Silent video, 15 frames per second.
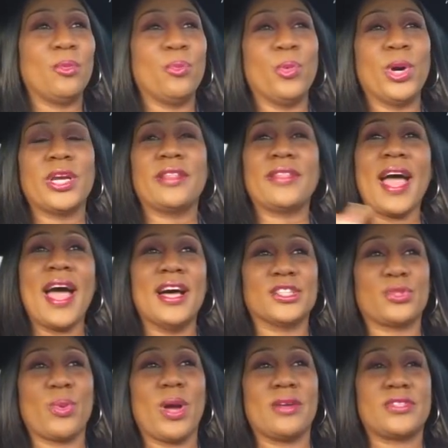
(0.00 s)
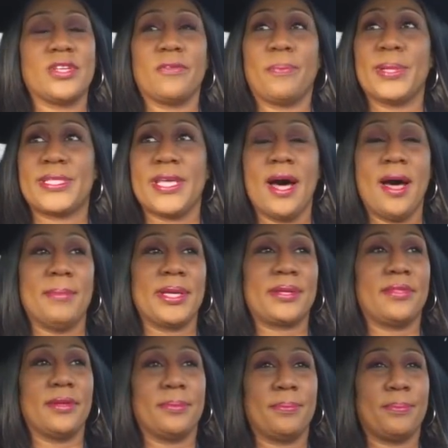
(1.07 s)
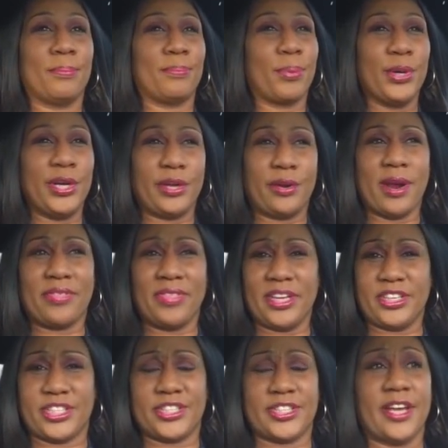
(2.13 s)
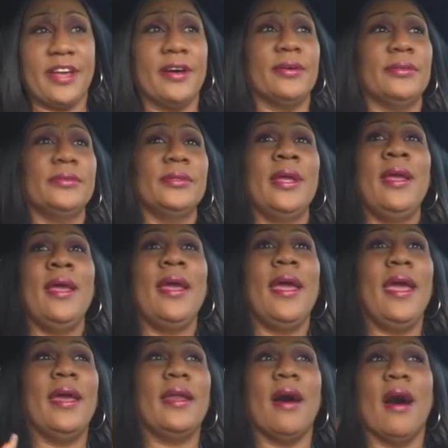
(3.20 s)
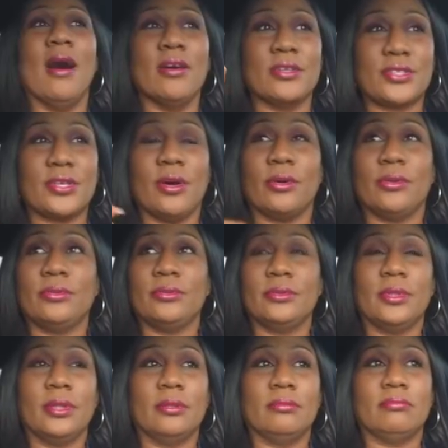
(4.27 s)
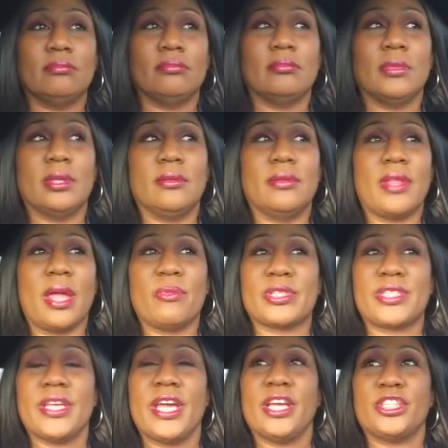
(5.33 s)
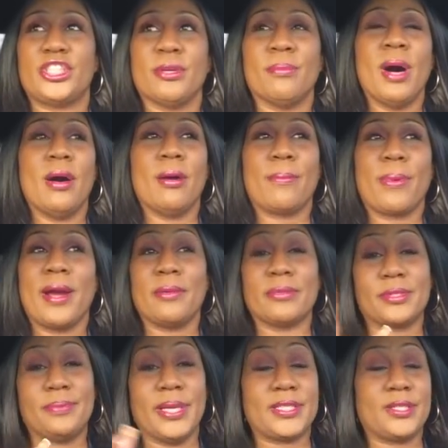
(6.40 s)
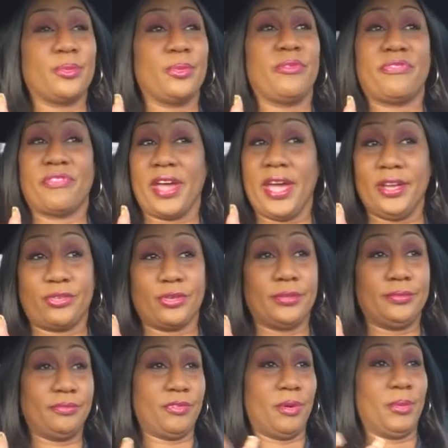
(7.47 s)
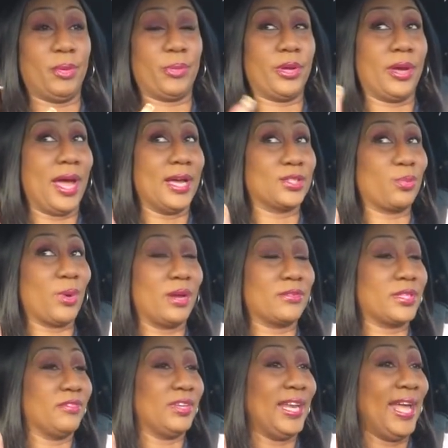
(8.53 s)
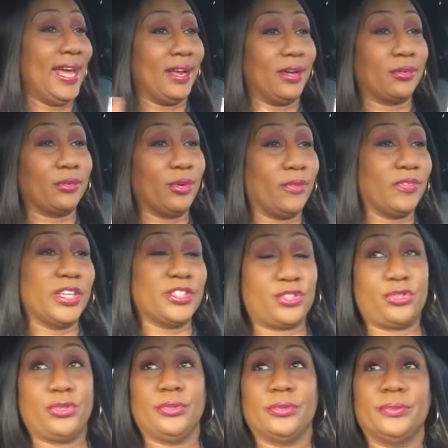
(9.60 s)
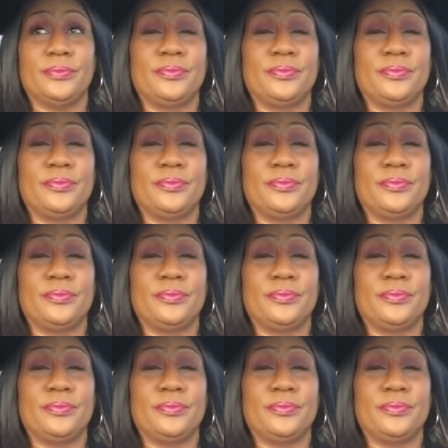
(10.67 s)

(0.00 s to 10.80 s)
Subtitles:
one of the housewives of Potomac, the pretty girl, I think Giselle. And also, they were saying Jamel Bryant was messing with Phaedra from the Real Housewives of Atlanta. I don't know if this is true.